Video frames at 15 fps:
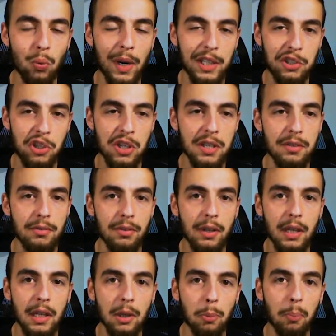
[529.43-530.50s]
achieve
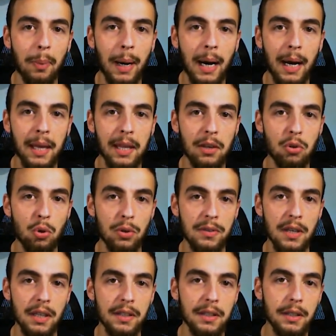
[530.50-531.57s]
by
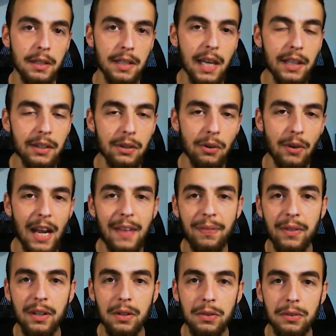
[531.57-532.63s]
using the getter
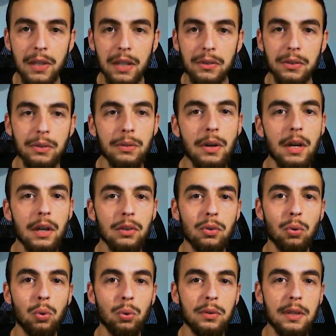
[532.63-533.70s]
and the setter
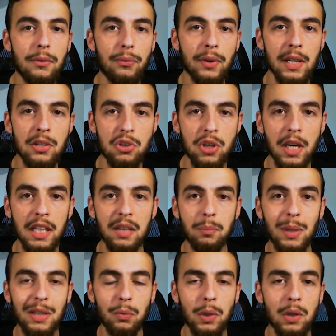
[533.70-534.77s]
to differentiate
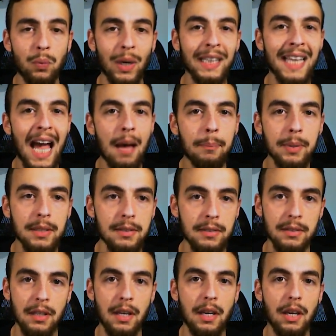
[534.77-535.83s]
between what
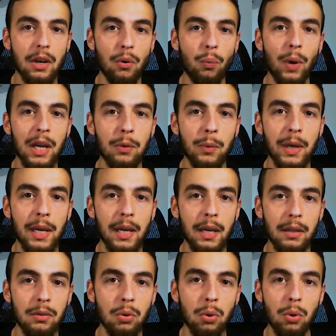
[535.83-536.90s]
happens when
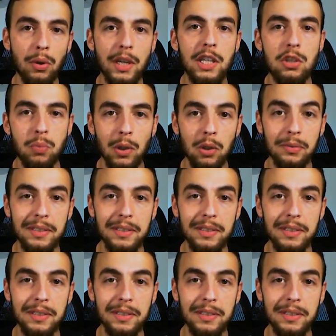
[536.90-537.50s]
we do each one of